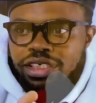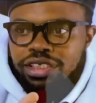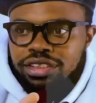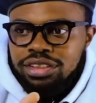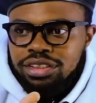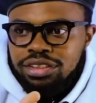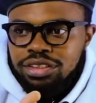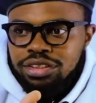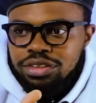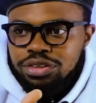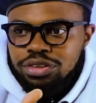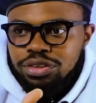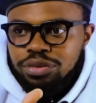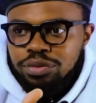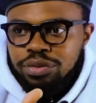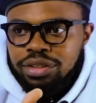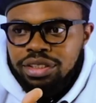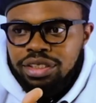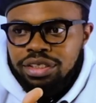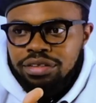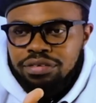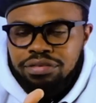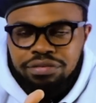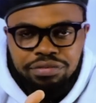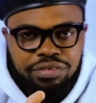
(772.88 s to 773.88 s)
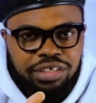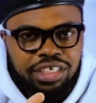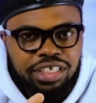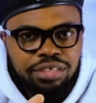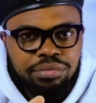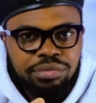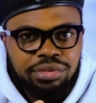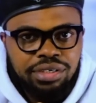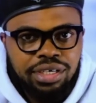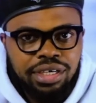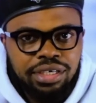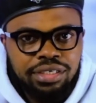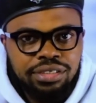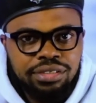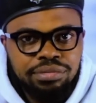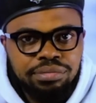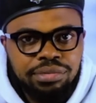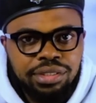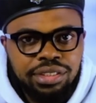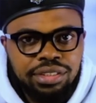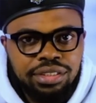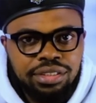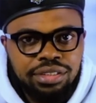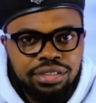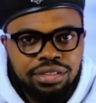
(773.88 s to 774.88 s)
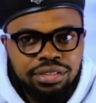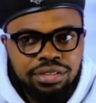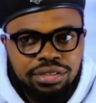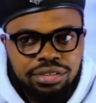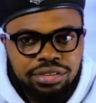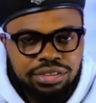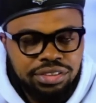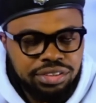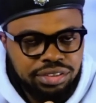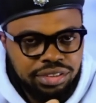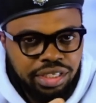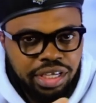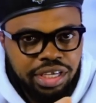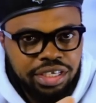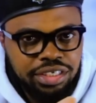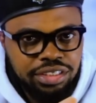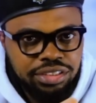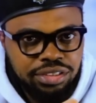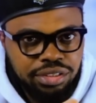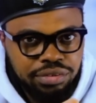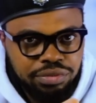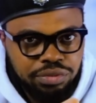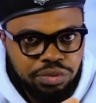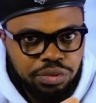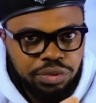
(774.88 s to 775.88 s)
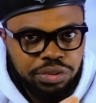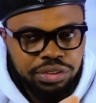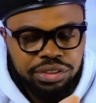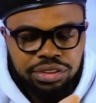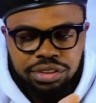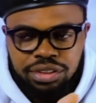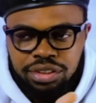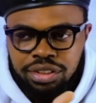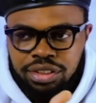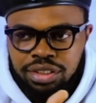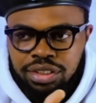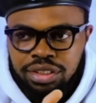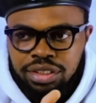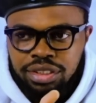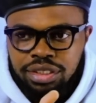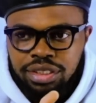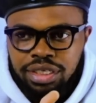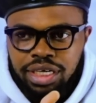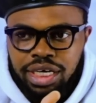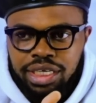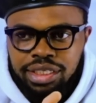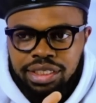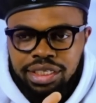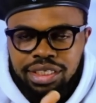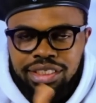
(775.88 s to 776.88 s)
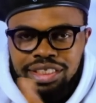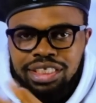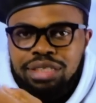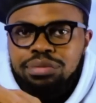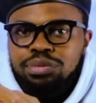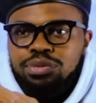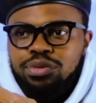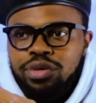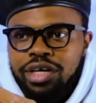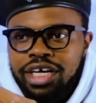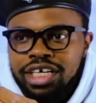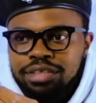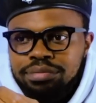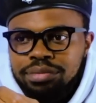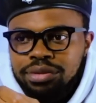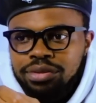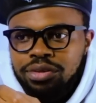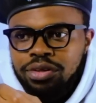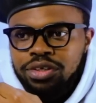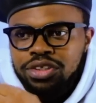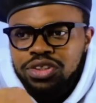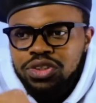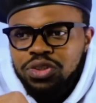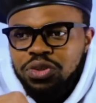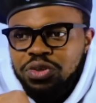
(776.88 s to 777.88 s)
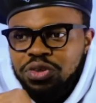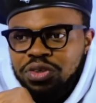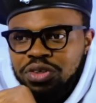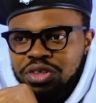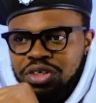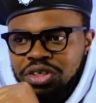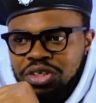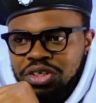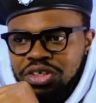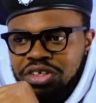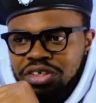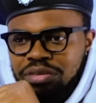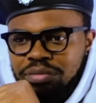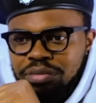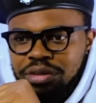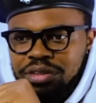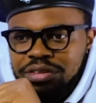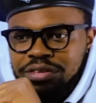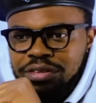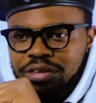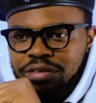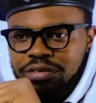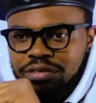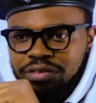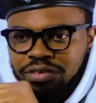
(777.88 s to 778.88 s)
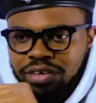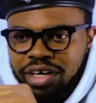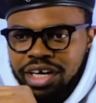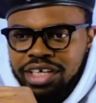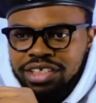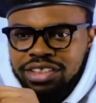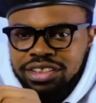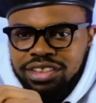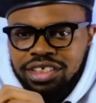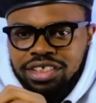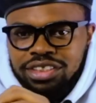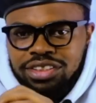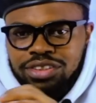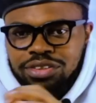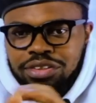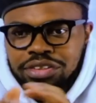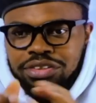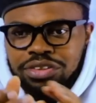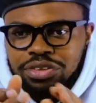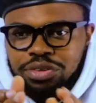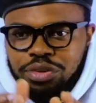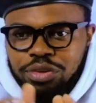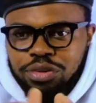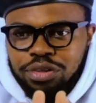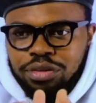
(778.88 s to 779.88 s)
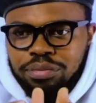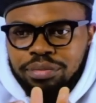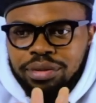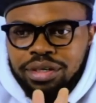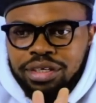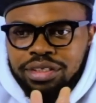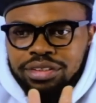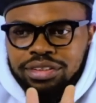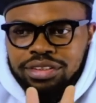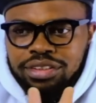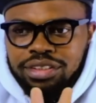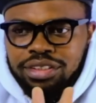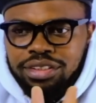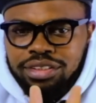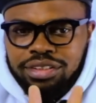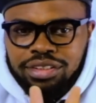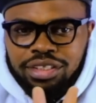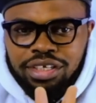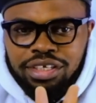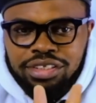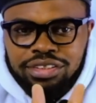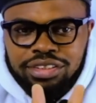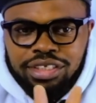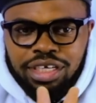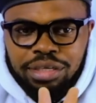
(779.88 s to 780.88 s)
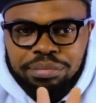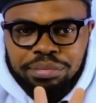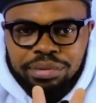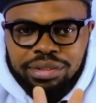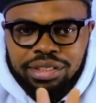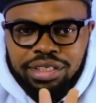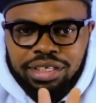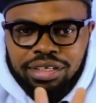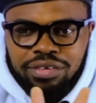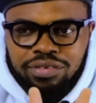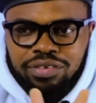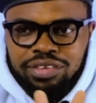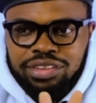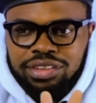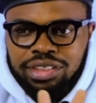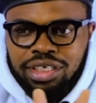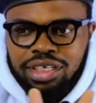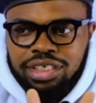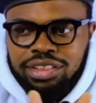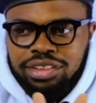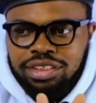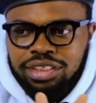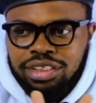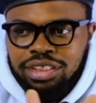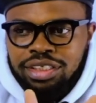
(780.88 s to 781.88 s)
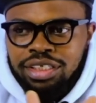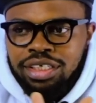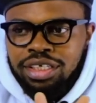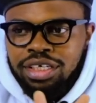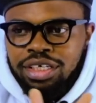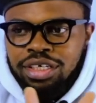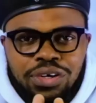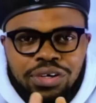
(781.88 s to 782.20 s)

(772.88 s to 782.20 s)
Angel doing a fake miracle money staged, of course, and then keep quiet because, oh, body of Christ, let's not talk about things happening in Christianity.